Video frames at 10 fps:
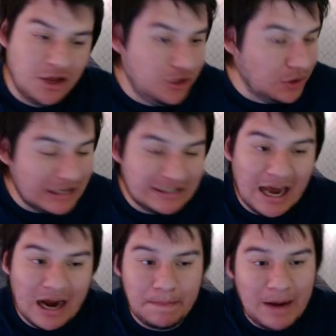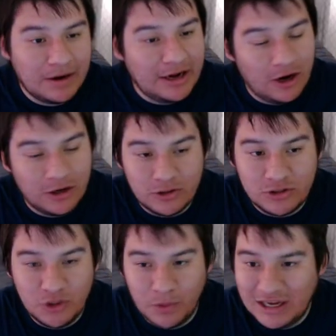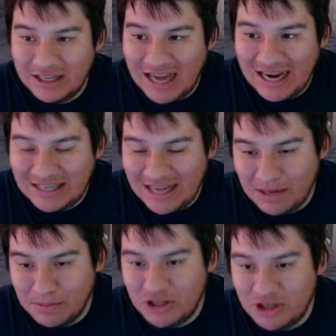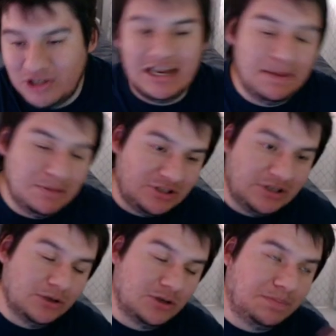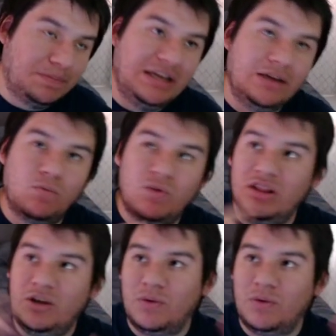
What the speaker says: You could talk about characters doing a lot of damage and damage dealers being really,